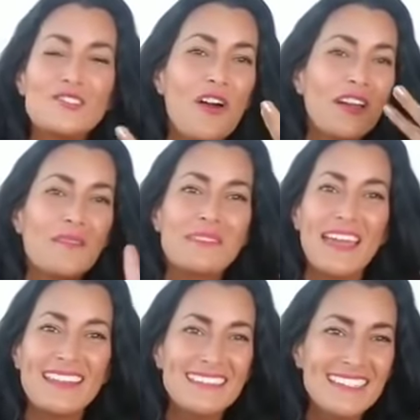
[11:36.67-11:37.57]
saw him
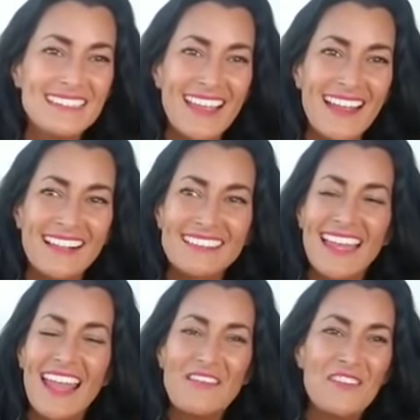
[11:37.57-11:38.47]
getting detailed
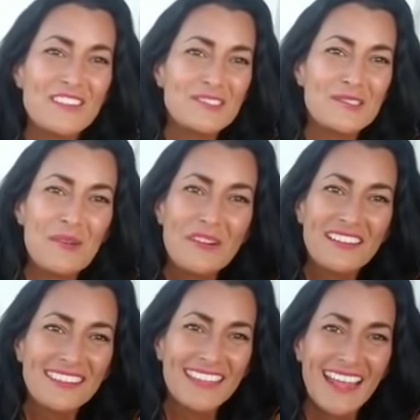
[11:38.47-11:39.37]
and I felt so
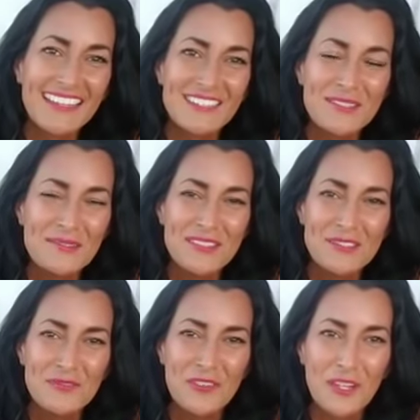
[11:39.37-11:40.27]
good that I could do
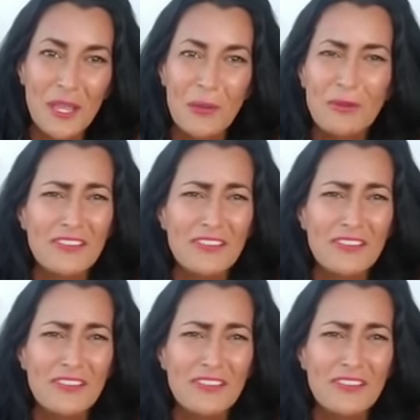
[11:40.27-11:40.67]
this for him.